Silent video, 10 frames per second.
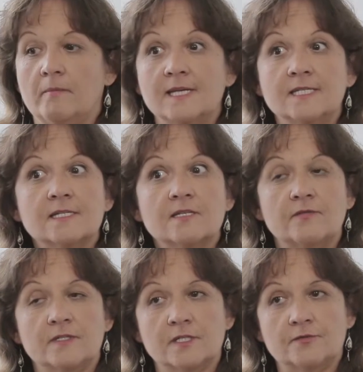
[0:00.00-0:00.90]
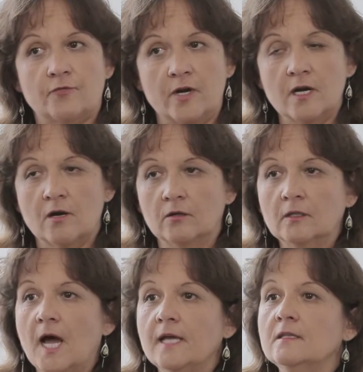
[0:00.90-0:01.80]
basic services free
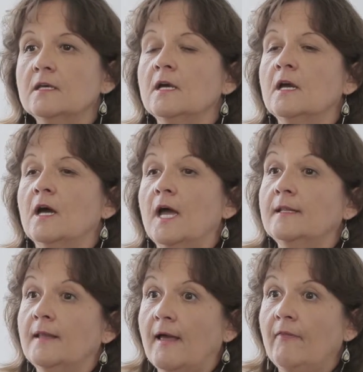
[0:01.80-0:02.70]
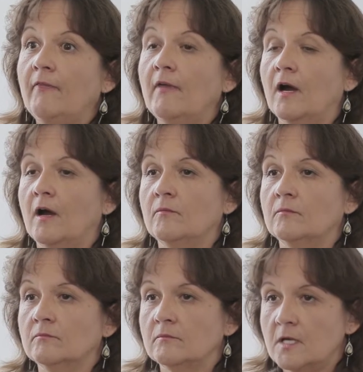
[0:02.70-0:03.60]
online. And
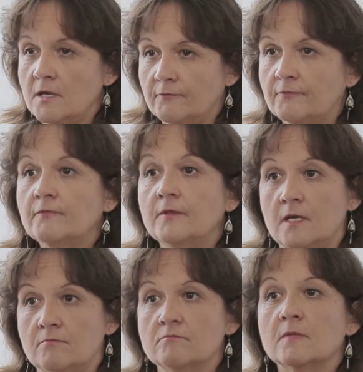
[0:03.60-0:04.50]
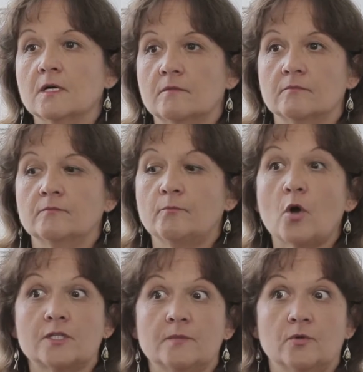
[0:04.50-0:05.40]
then if the
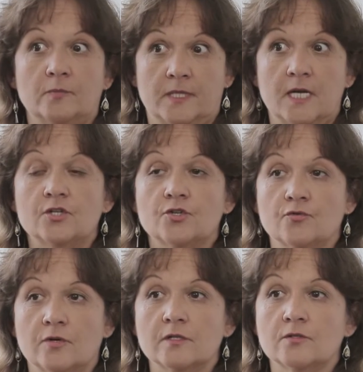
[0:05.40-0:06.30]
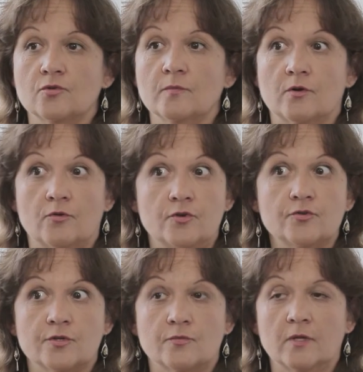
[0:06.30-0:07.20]
possible potential consumer or
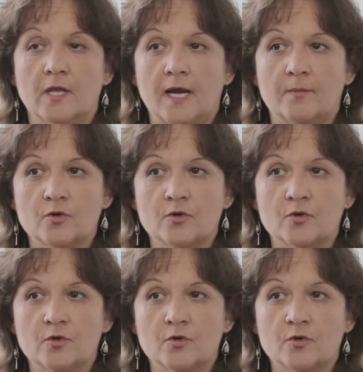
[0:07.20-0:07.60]
user would like